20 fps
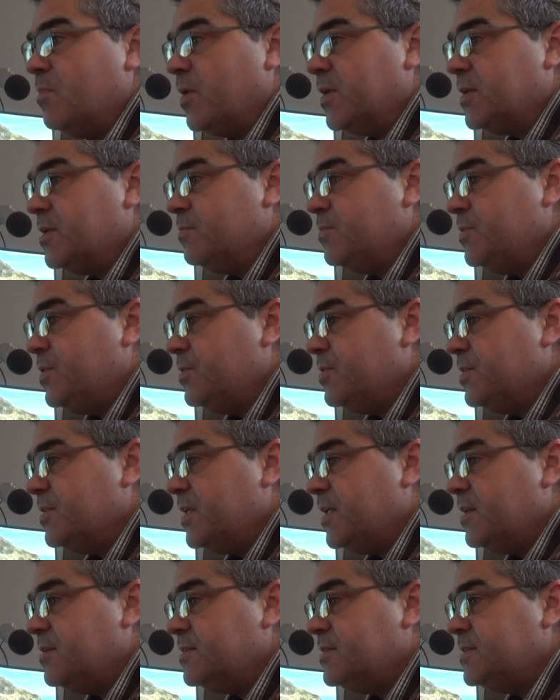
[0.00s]
my computer
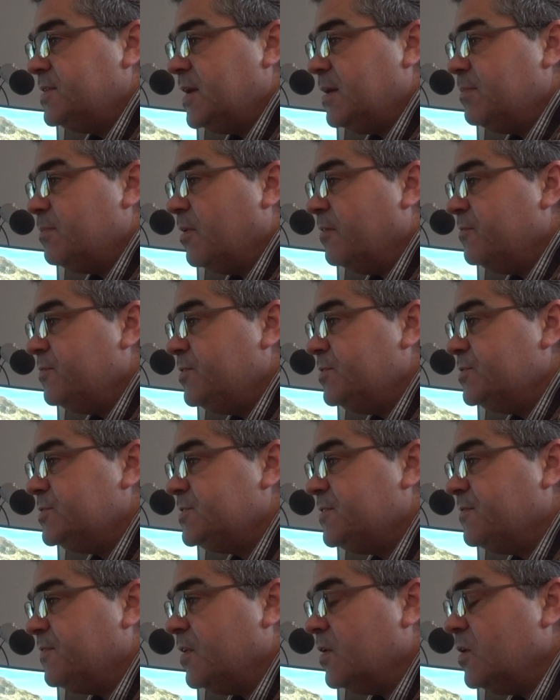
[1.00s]
that I've
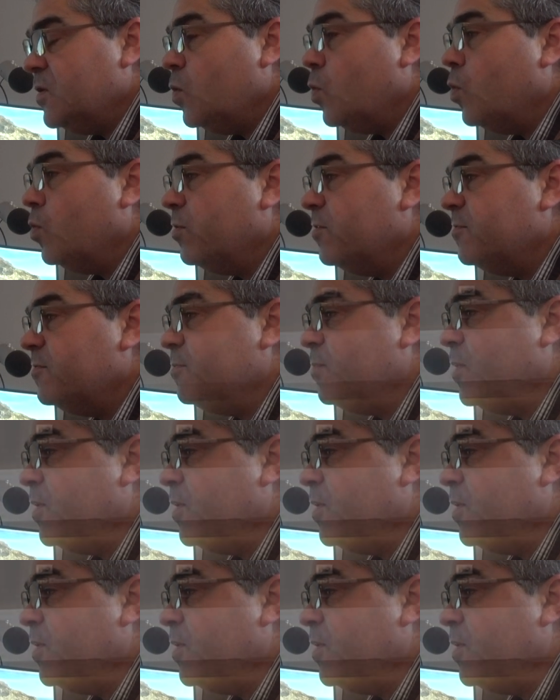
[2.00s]
used for all of